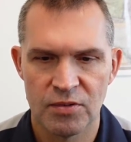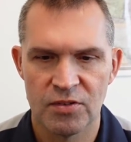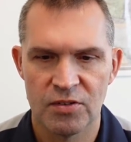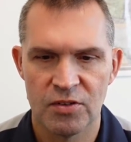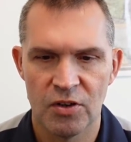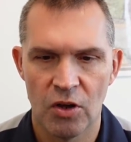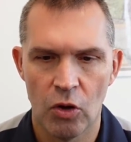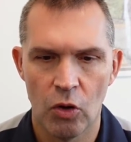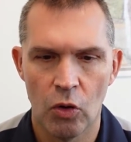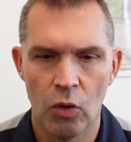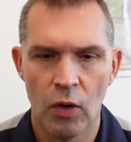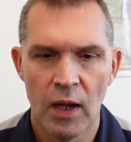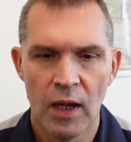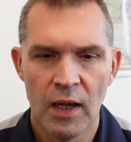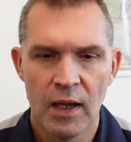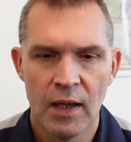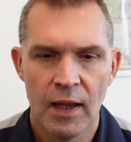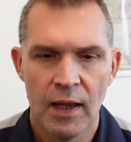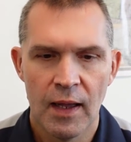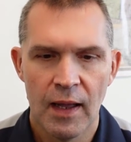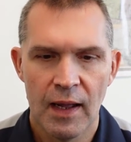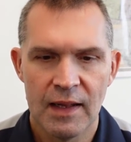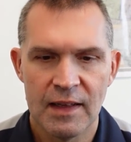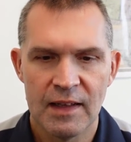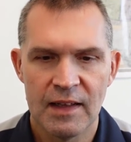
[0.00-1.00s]
So,
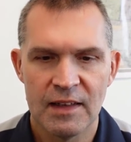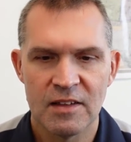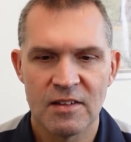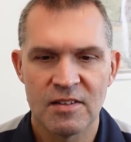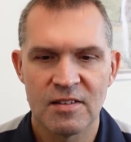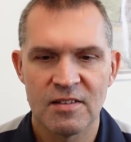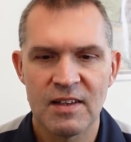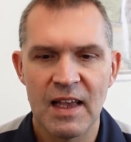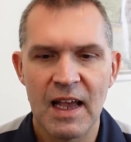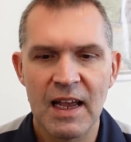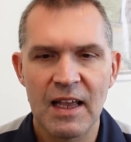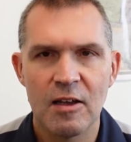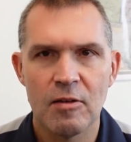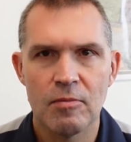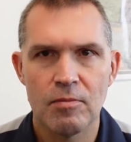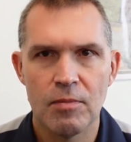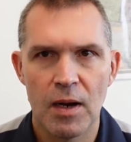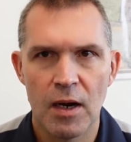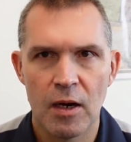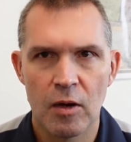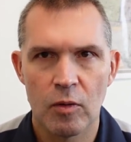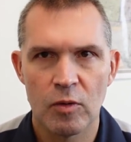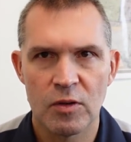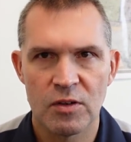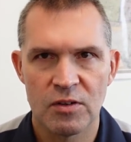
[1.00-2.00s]
and then the second
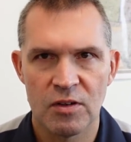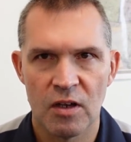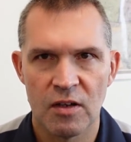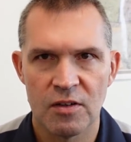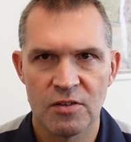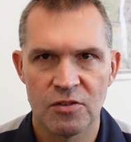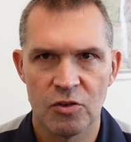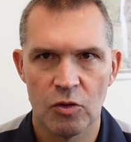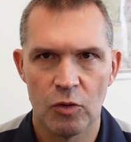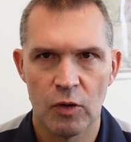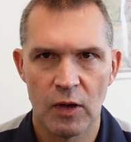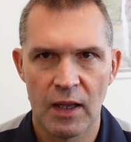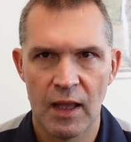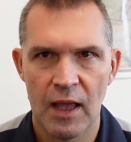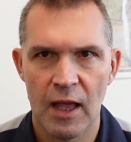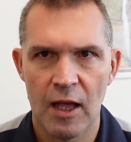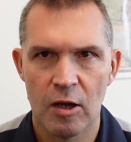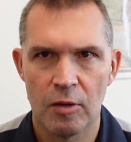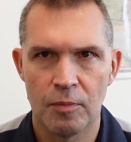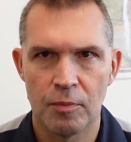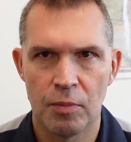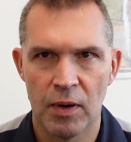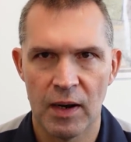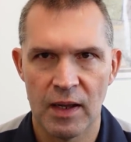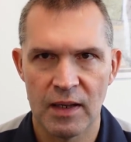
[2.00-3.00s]
mare was also a
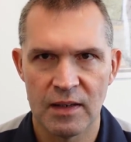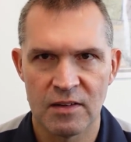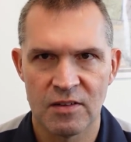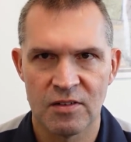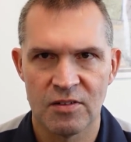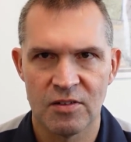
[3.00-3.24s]
calbred.